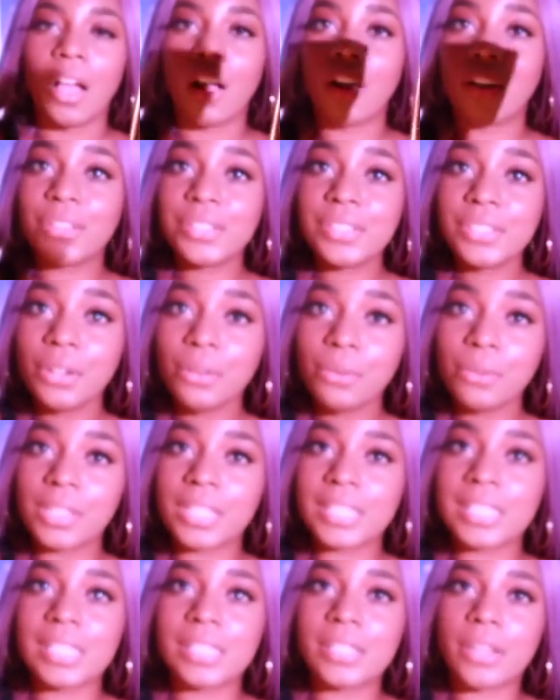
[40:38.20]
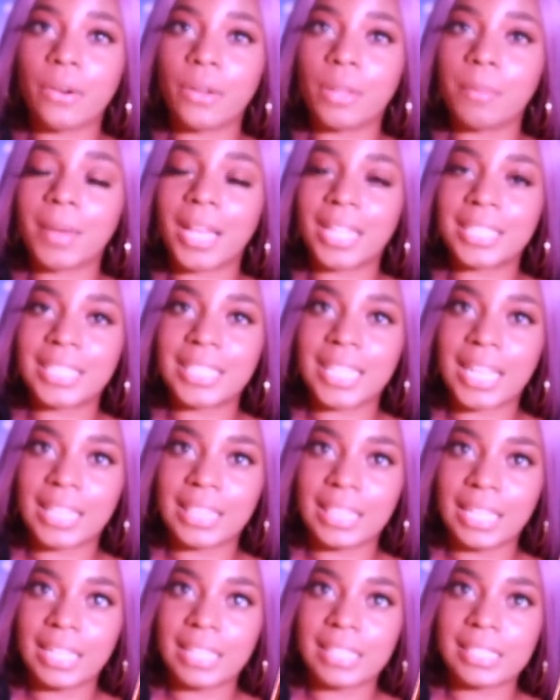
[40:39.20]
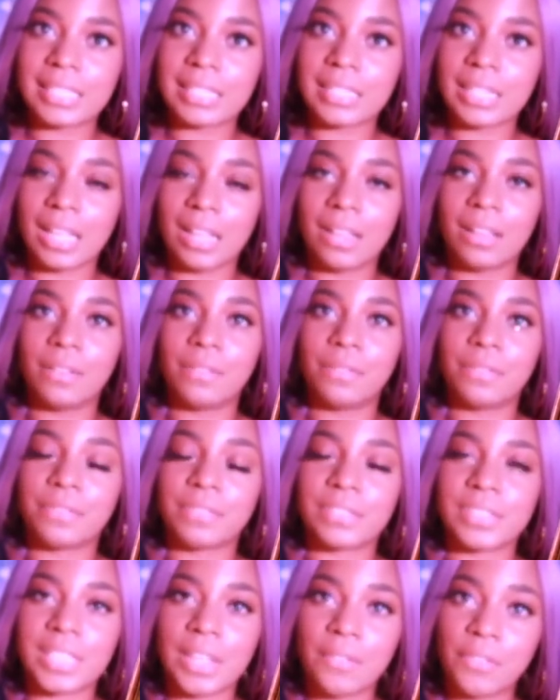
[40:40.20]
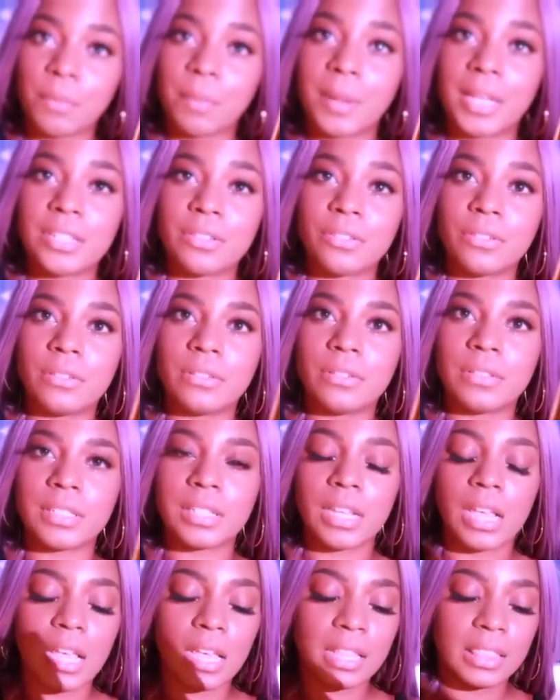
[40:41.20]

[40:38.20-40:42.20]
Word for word: Also, this is going back to that list of Seven of Pentacles,